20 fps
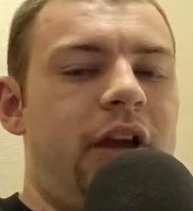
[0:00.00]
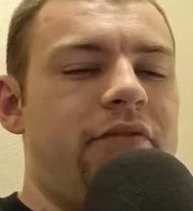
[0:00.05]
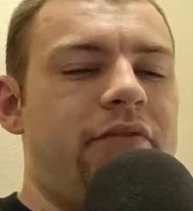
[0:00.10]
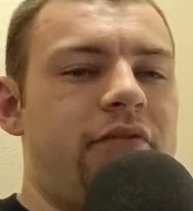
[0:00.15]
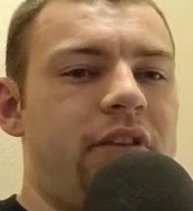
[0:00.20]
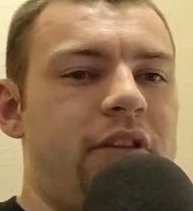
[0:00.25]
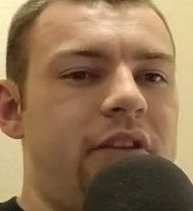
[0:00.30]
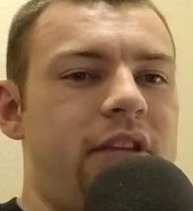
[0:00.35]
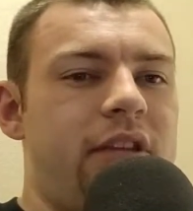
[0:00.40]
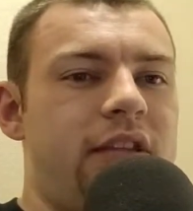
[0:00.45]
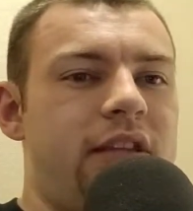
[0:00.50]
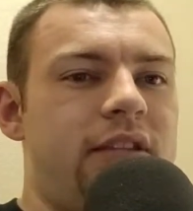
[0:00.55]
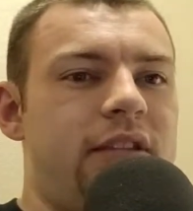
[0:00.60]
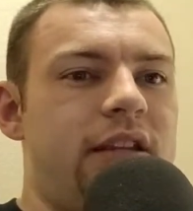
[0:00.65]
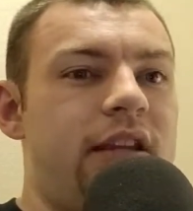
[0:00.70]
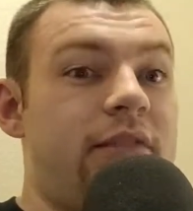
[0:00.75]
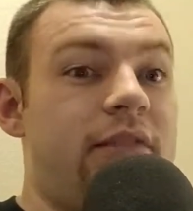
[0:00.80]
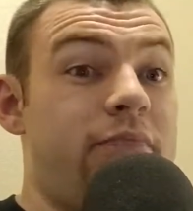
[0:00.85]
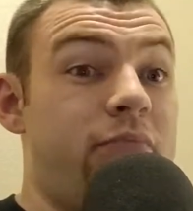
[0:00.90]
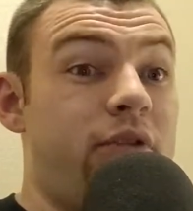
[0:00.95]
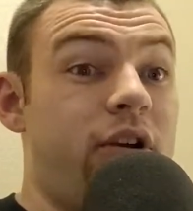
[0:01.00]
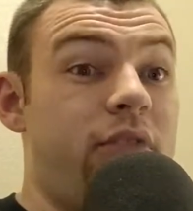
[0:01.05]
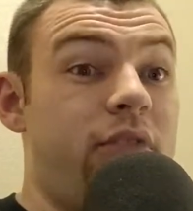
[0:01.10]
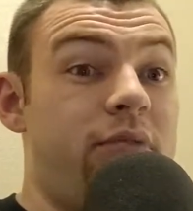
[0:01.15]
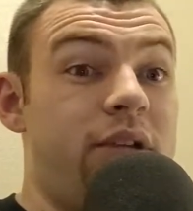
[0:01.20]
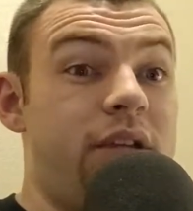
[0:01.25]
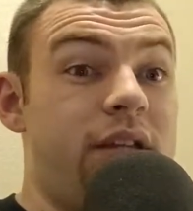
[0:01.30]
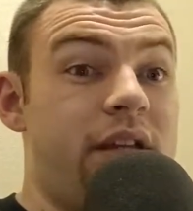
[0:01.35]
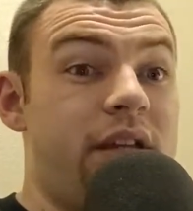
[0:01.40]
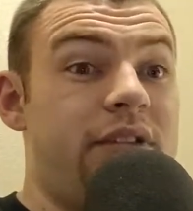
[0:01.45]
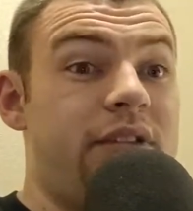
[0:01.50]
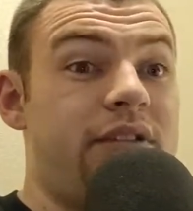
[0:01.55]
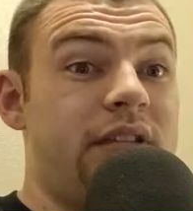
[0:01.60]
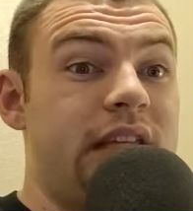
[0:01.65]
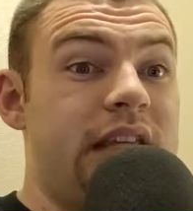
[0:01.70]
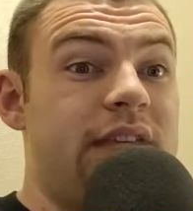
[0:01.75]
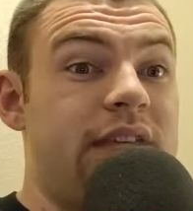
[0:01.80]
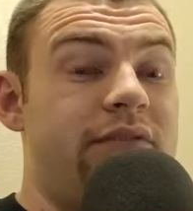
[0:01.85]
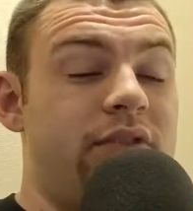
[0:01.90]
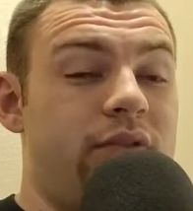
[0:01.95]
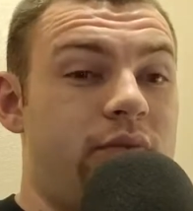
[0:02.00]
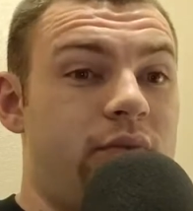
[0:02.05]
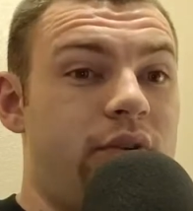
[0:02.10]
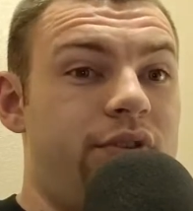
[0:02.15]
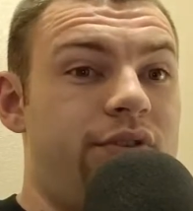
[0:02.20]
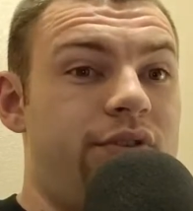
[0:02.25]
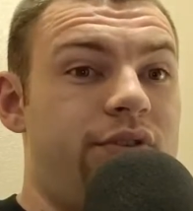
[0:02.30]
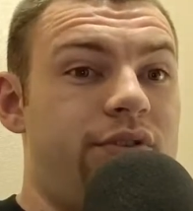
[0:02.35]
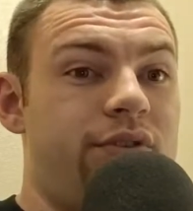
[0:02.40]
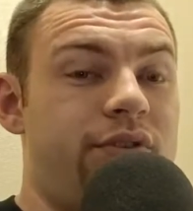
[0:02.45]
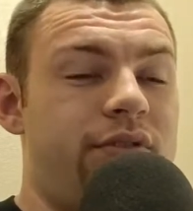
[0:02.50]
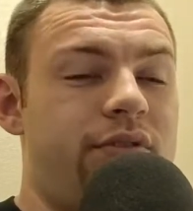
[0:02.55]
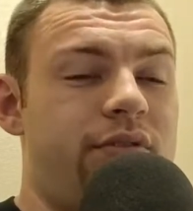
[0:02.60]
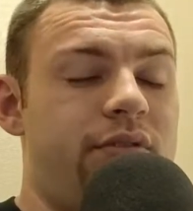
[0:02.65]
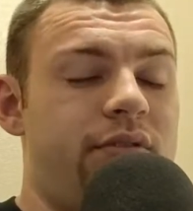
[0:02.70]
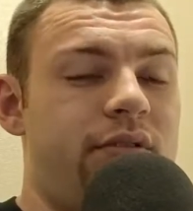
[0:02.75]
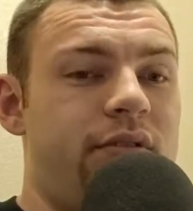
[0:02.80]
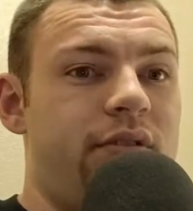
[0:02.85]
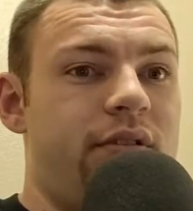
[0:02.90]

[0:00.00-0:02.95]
I feel like it probably tastes even worse